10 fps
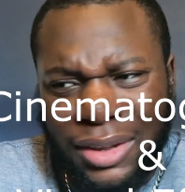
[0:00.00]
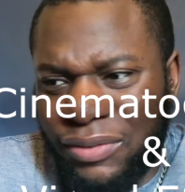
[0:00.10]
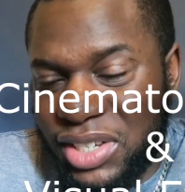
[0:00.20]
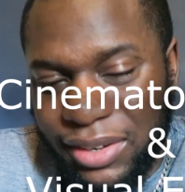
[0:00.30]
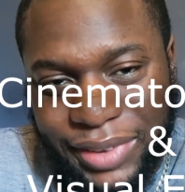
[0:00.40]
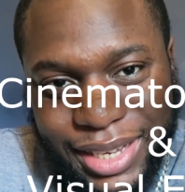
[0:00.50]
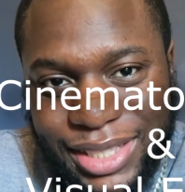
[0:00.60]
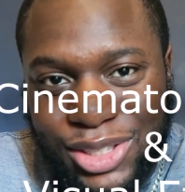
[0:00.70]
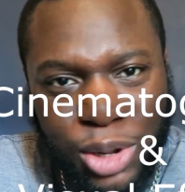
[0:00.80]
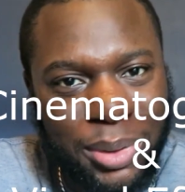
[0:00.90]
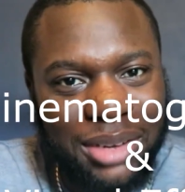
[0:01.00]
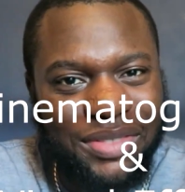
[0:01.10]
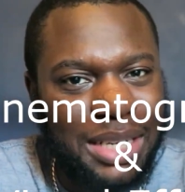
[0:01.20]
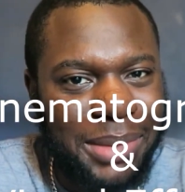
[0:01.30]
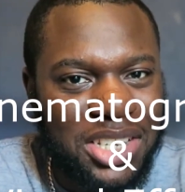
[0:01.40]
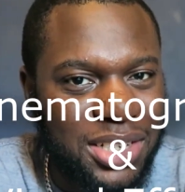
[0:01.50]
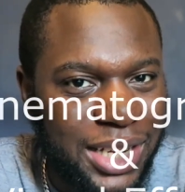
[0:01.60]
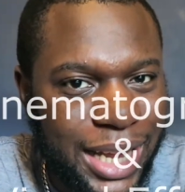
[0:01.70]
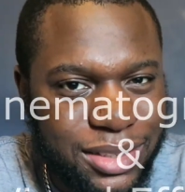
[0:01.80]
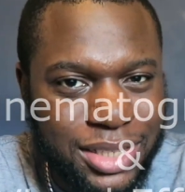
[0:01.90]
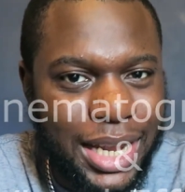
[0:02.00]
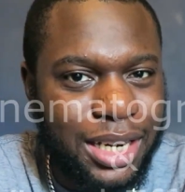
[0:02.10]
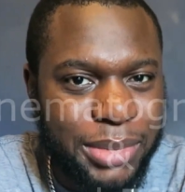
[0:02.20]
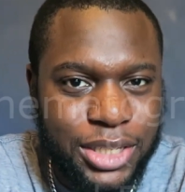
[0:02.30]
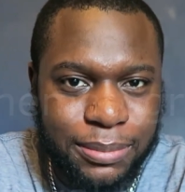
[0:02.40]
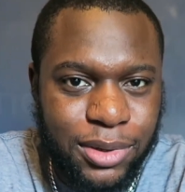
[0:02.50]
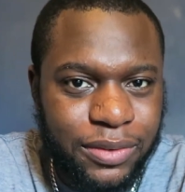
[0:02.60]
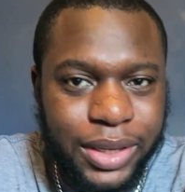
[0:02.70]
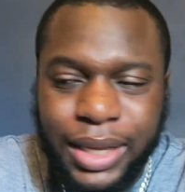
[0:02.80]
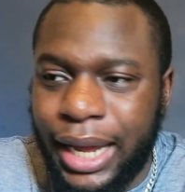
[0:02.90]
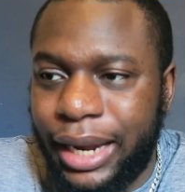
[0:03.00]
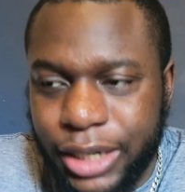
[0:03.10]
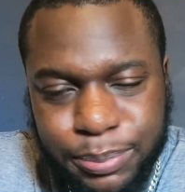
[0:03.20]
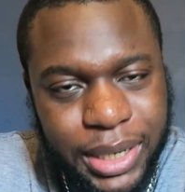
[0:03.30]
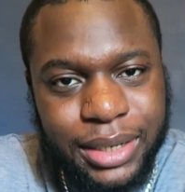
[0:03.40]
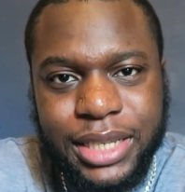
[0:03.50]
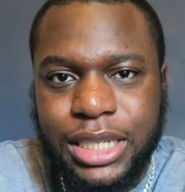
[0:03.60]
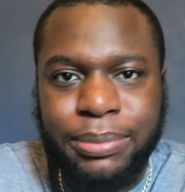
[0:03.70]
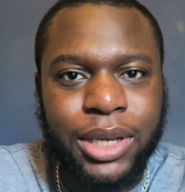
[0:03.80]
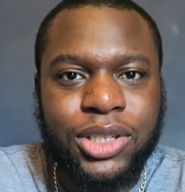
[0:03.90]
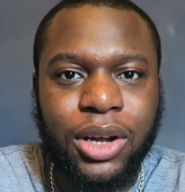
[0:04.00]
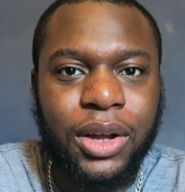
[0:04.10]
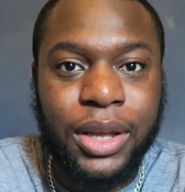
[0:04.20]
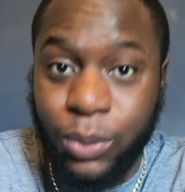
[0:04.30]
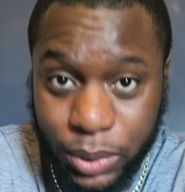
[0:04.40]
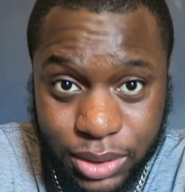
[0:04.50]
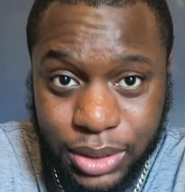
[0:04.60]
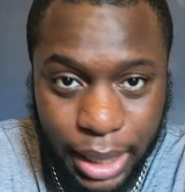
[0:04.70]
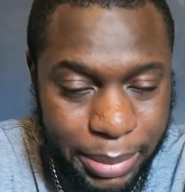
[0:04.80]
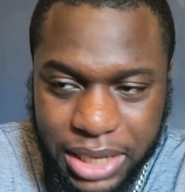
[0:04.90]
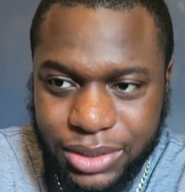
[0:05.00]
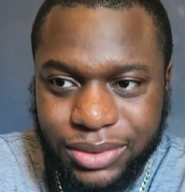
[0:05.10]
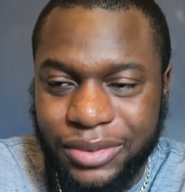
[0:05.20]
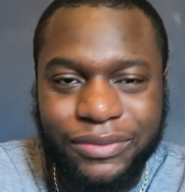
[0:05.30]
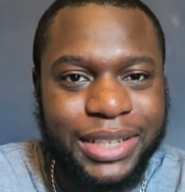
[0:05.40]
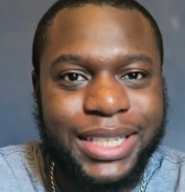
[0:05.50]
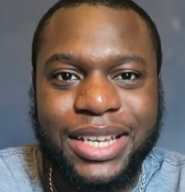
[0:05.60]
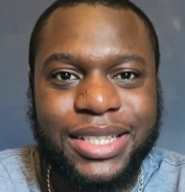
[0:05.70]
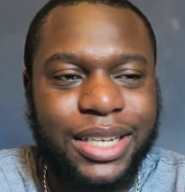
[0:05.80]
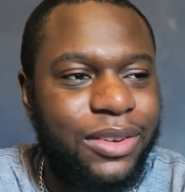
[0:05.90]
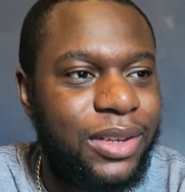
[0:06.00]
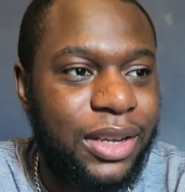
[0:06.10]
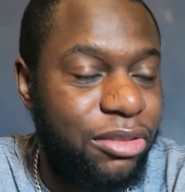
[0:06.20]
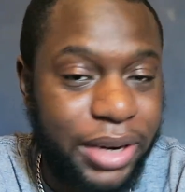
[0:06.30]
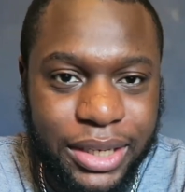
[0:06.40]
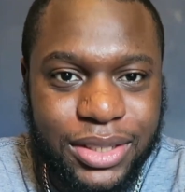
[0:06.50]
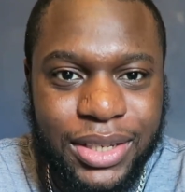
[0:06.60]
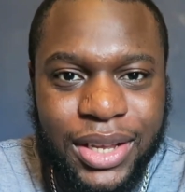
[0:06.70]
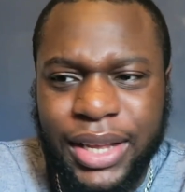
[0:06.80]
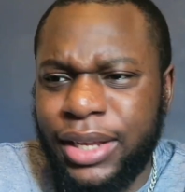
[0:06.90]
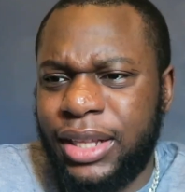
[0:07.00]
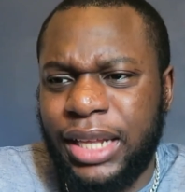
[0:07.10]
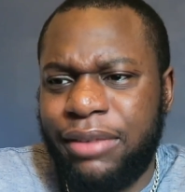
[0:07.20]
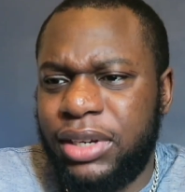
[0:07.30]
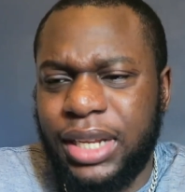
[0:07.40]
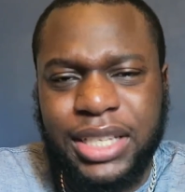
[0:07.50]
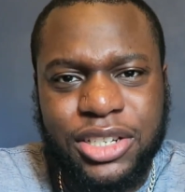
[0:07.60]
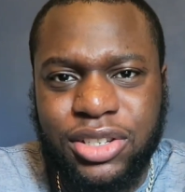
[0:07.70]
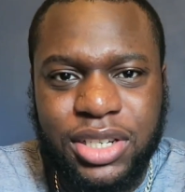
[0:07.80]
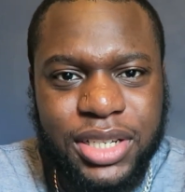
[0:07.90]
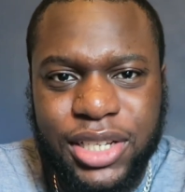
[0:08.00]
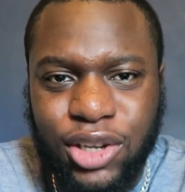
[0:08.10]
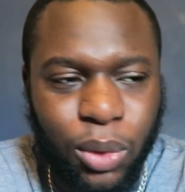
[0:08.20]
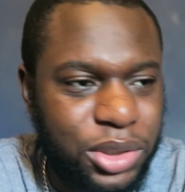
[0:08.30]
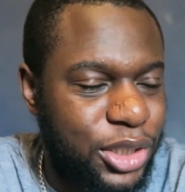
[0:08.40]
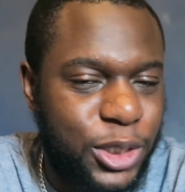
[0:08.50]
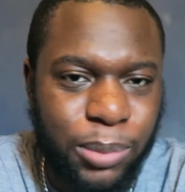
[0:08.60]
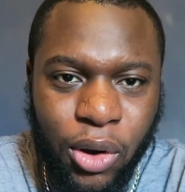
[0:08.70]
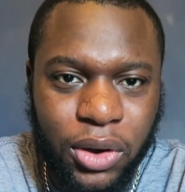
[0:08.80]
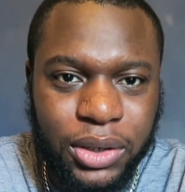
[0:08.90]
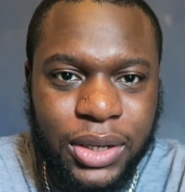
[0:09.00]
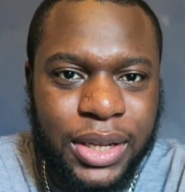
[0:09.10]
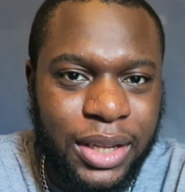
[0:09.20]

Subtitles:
Visual effects, there's no point really mentioning that as this animated movie, and this being Disney Pixar was amazing, fantastic, great. Every attention to detail was just spot on.